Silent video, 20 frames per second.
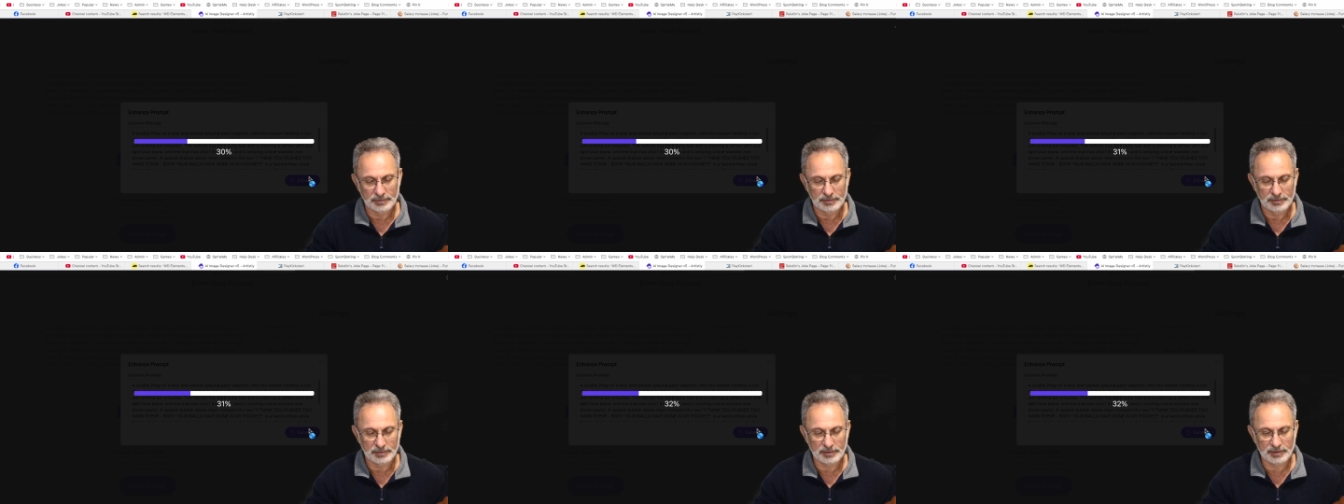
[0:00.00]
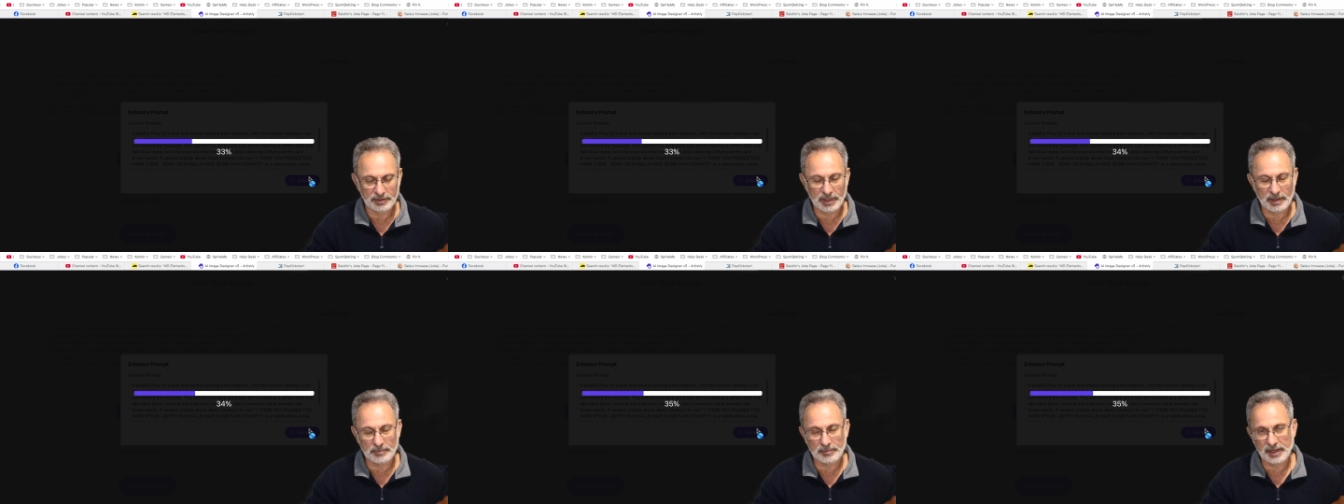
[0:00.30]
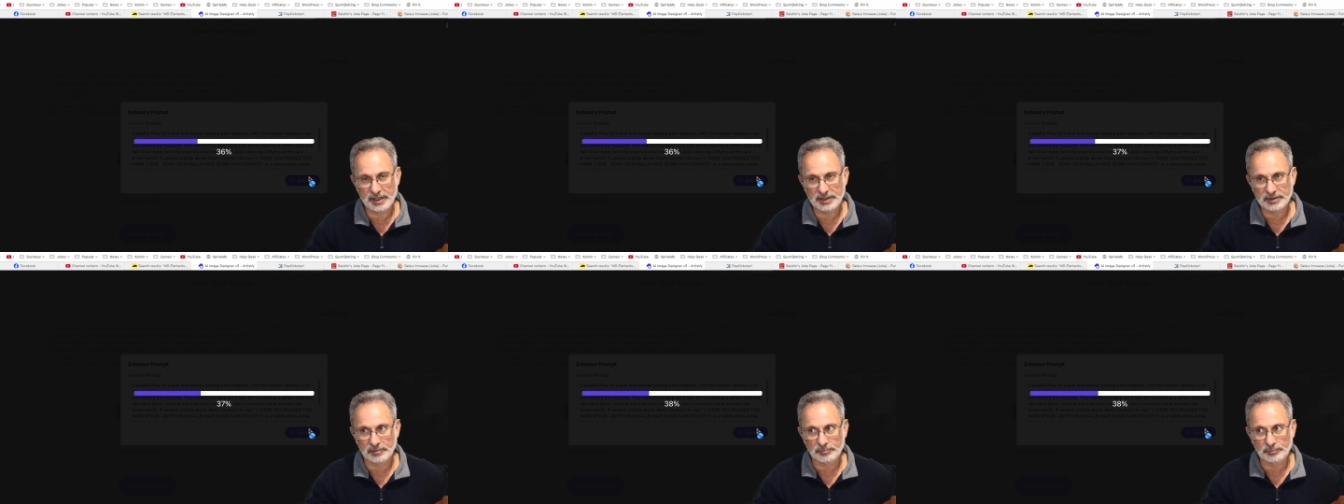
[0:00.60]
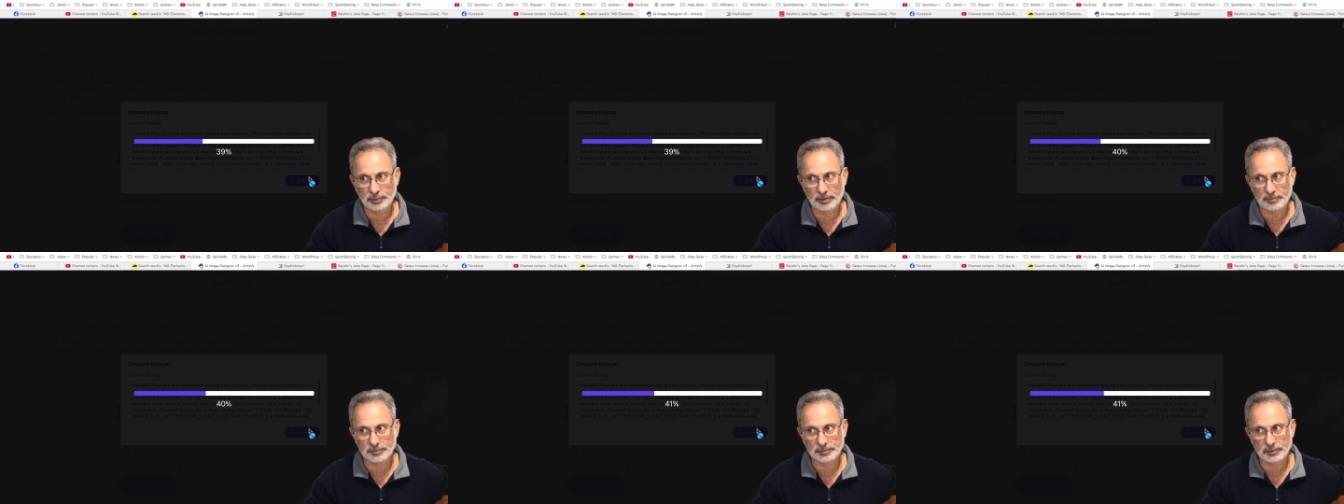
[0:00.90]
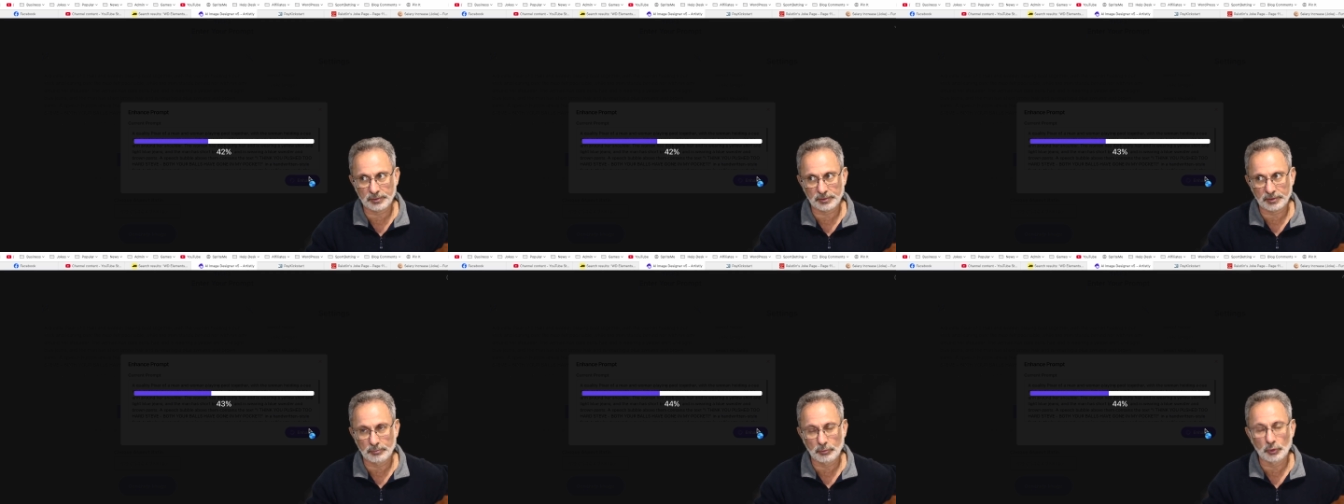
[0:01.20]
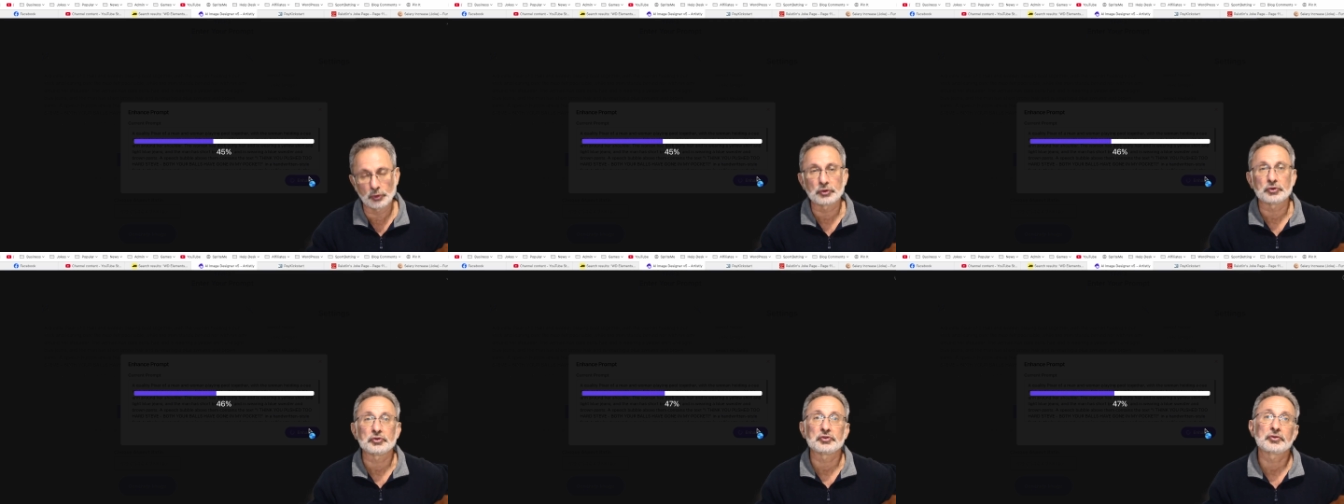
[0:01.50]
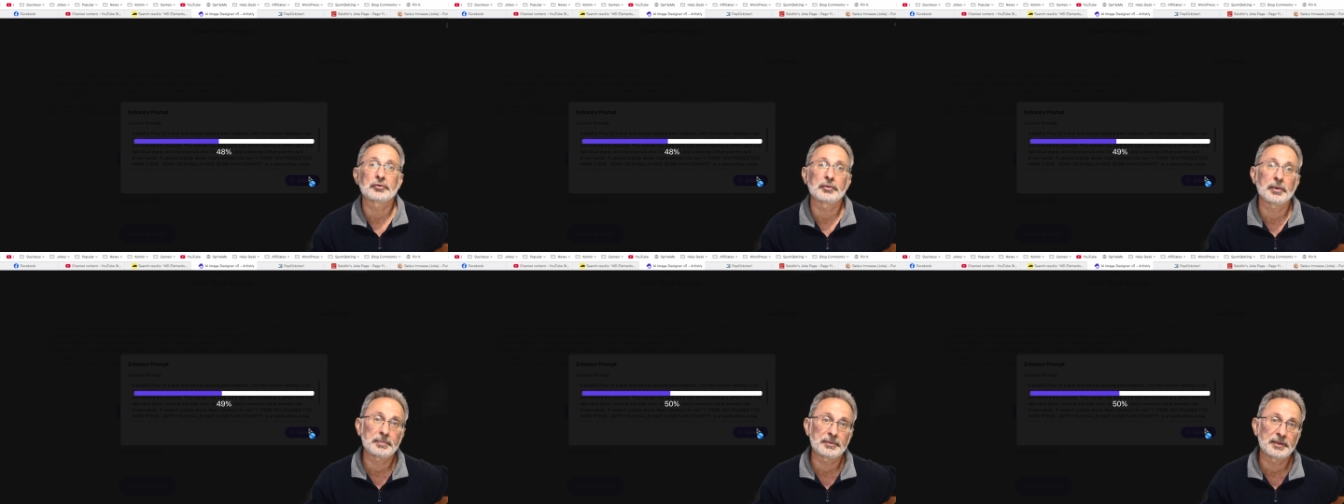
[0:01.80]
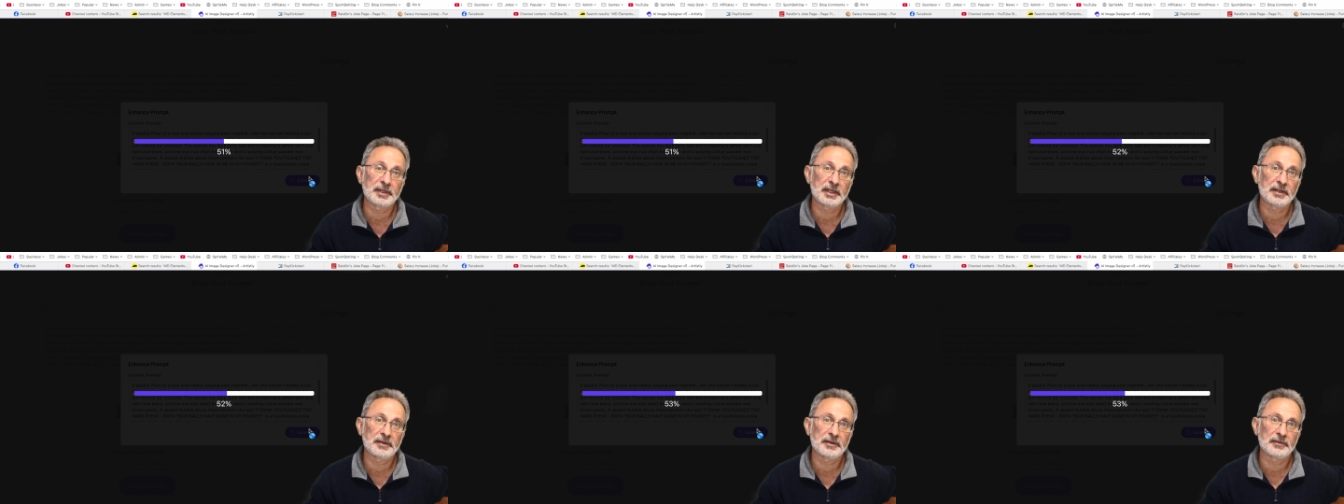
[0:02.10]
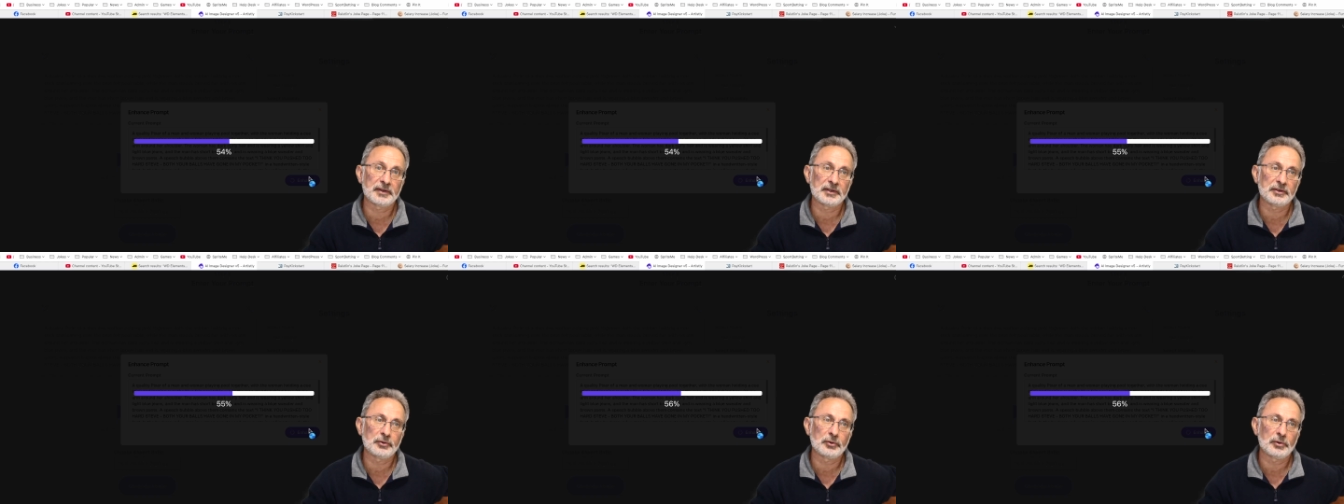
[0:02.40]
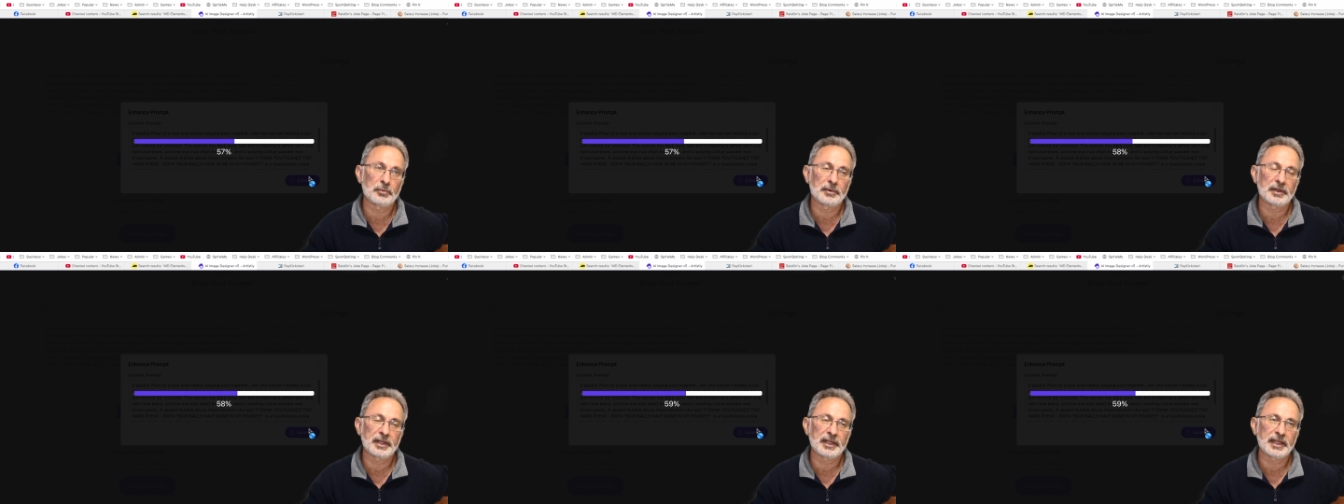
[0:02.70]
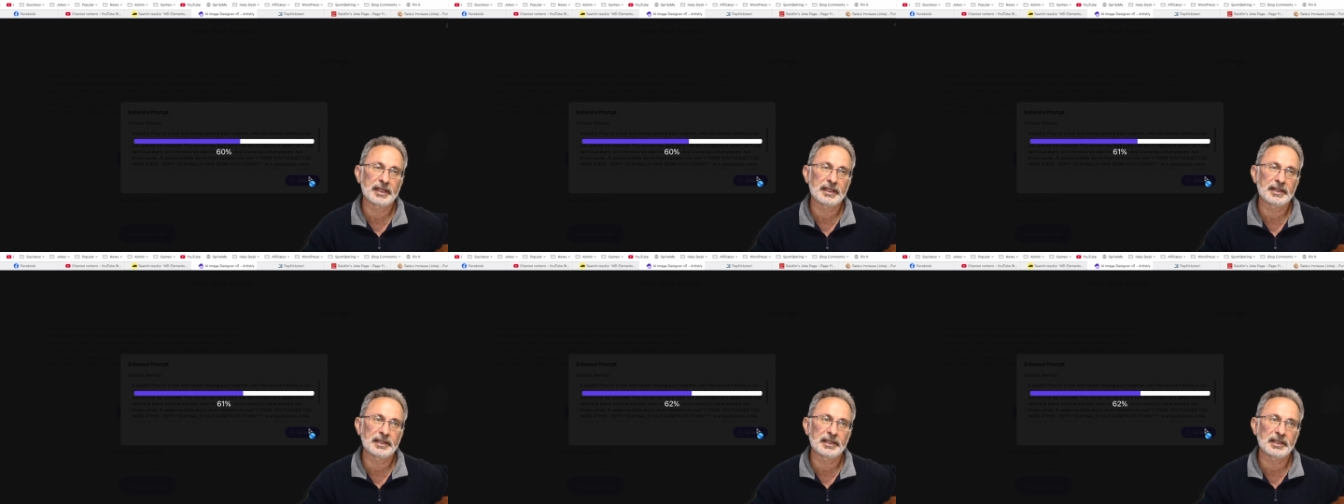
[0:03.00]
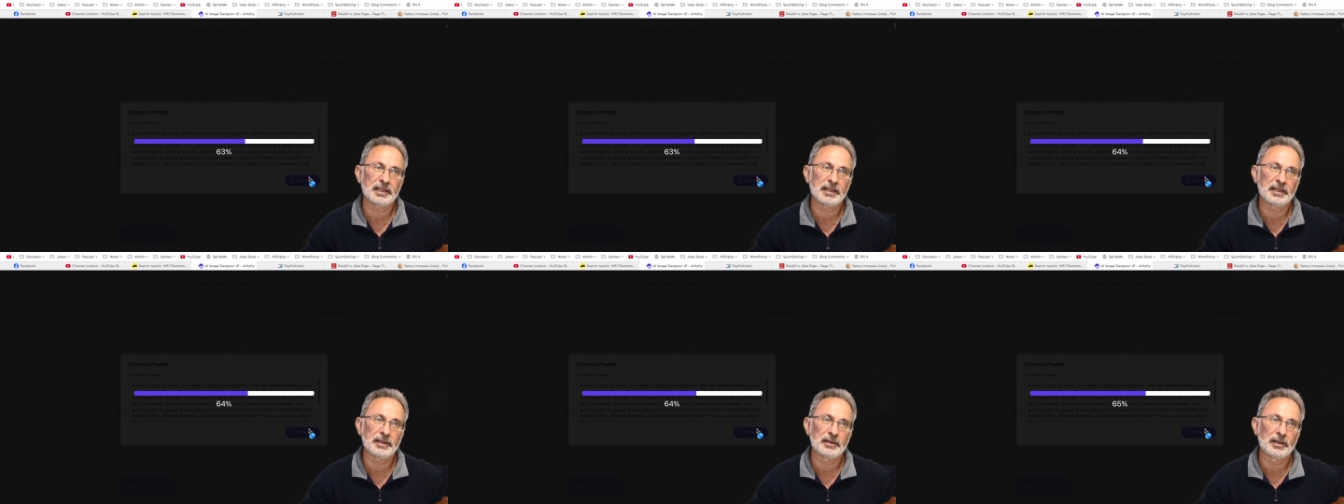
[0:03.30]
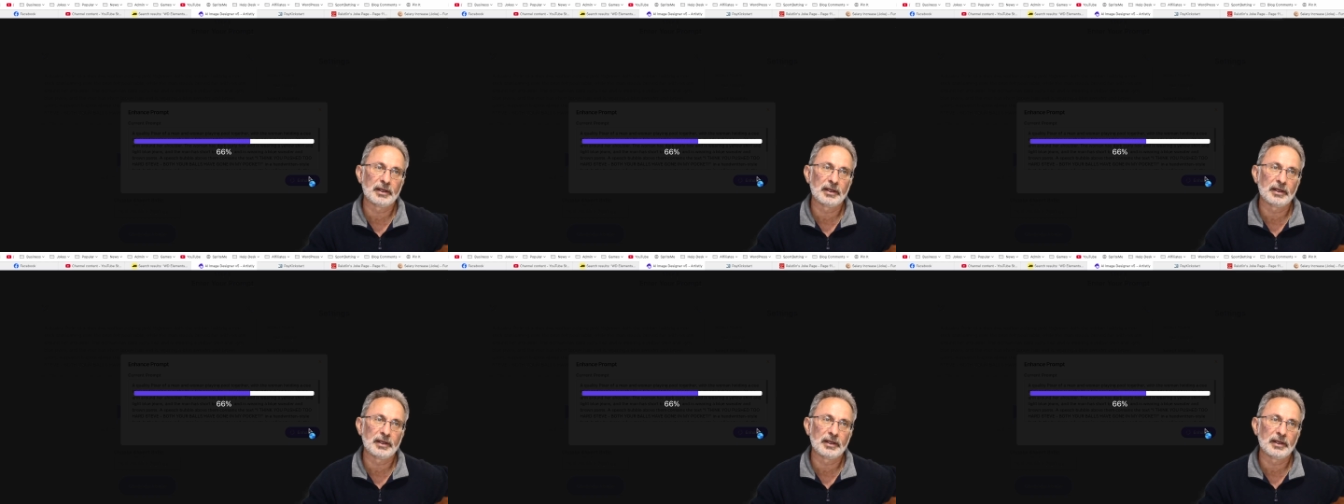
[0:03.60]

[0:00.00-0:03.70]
And that makes the prompt sort of more descriptive, and normally the